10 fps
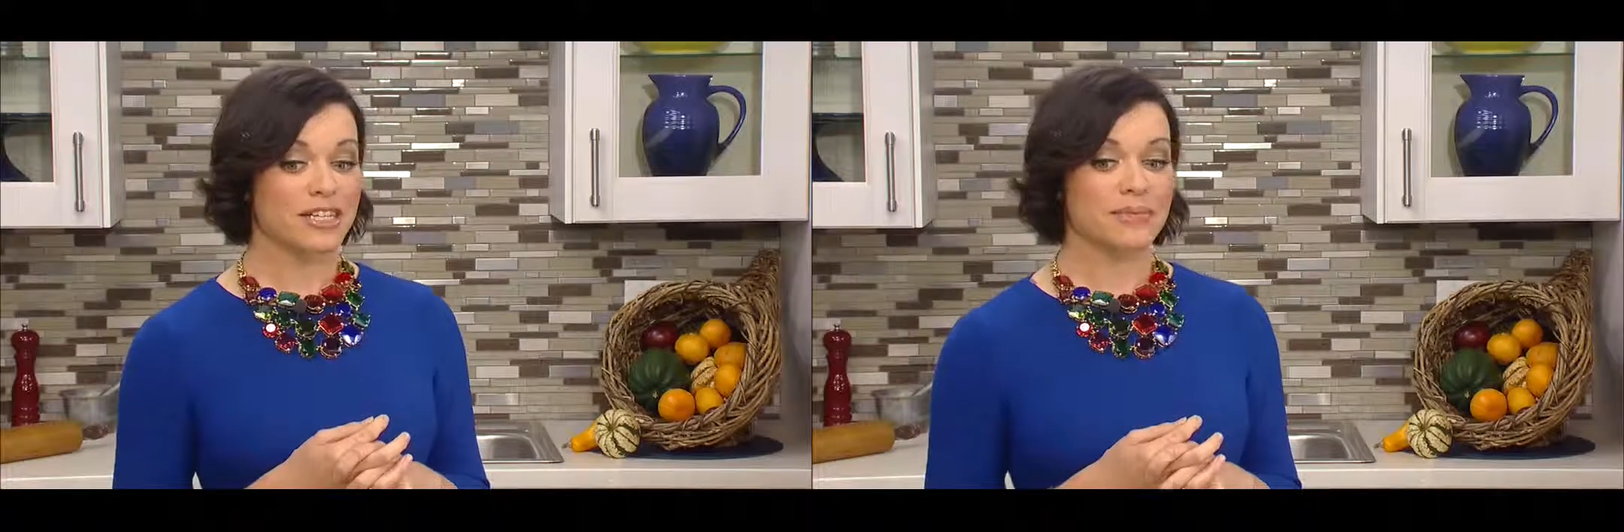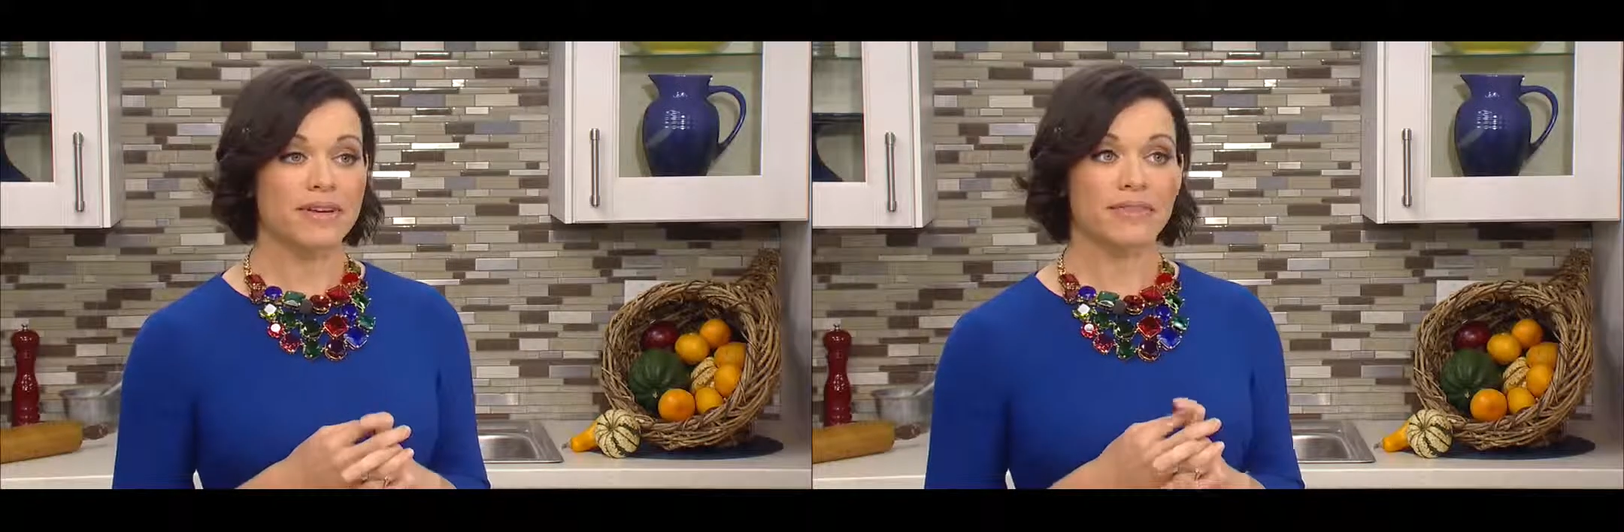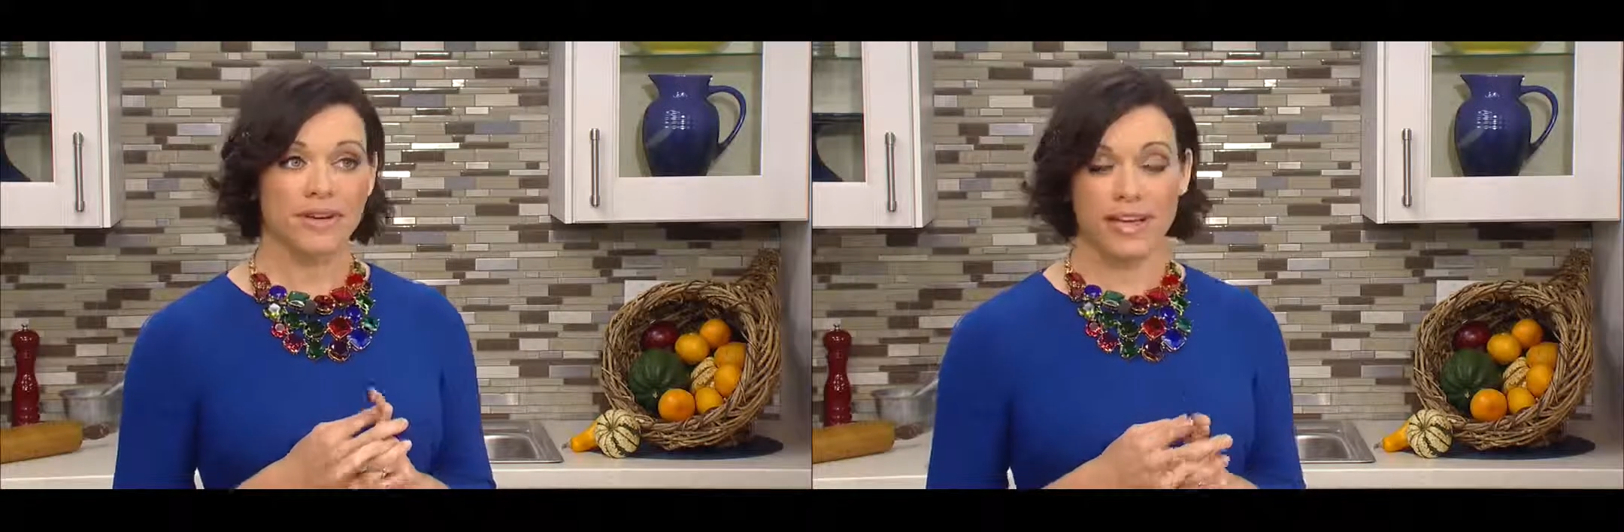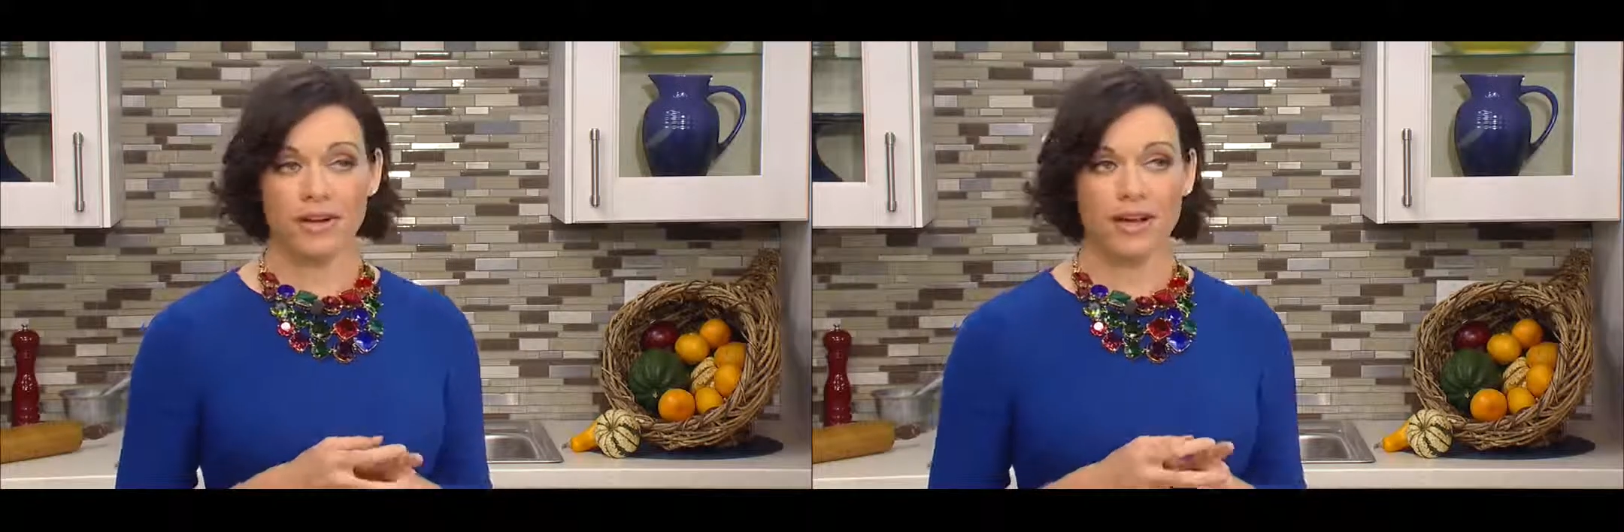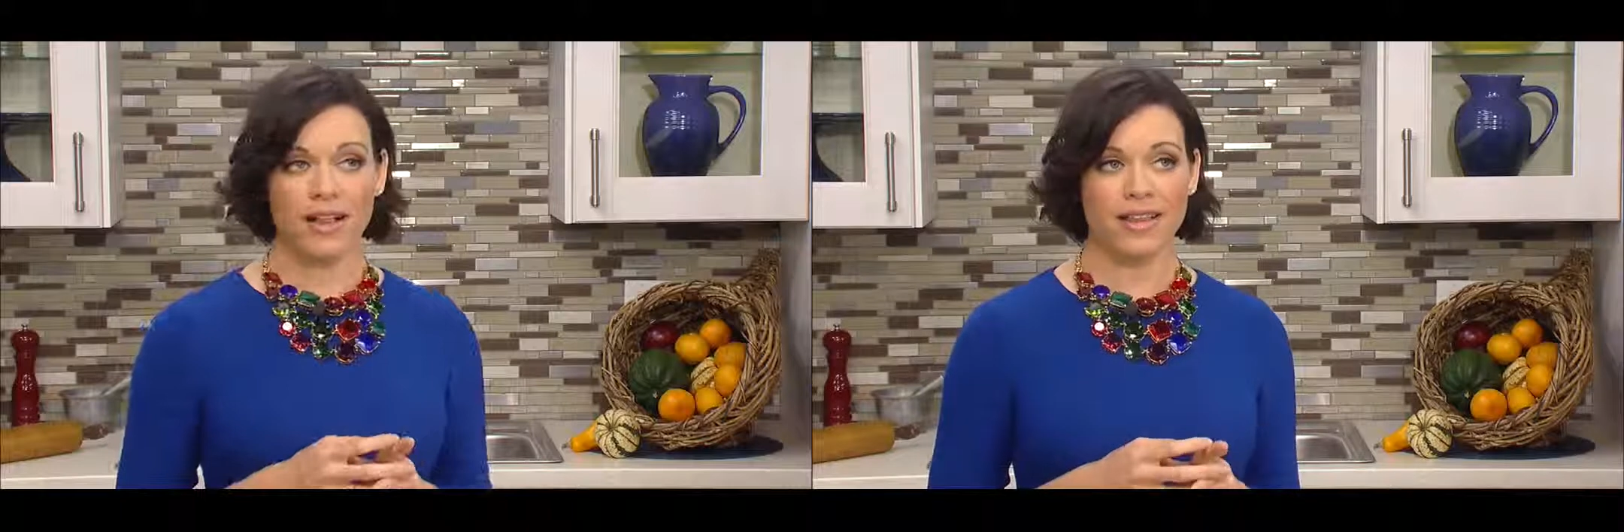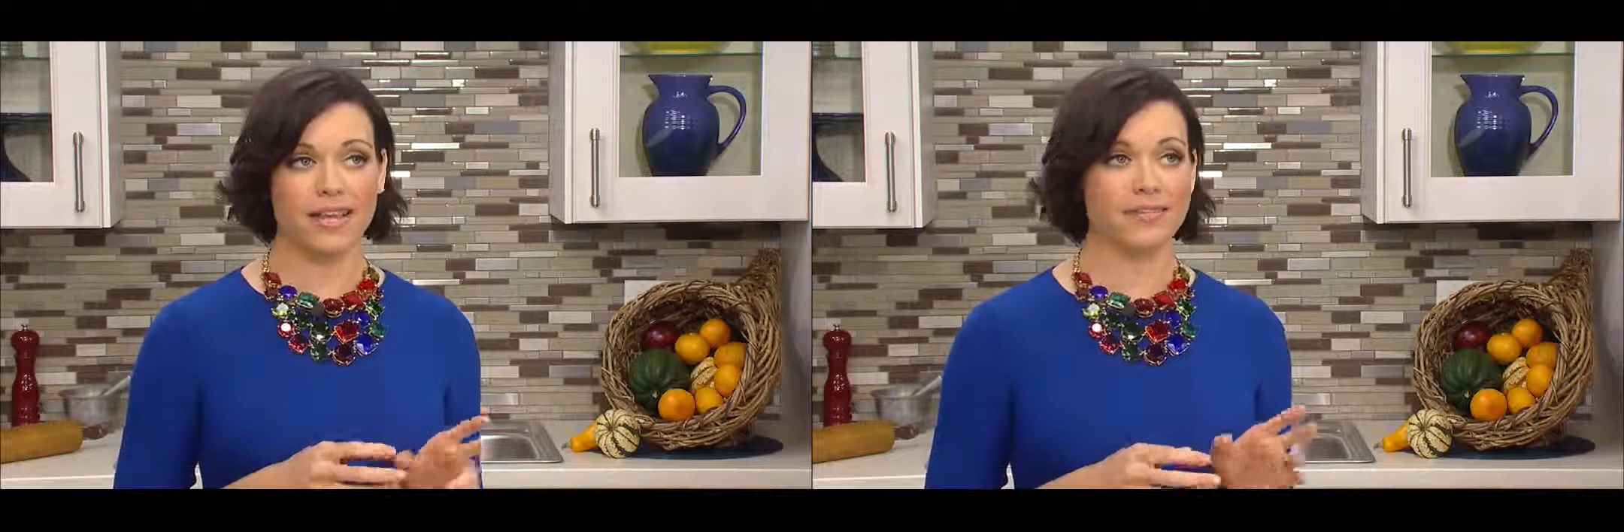My favorite holiday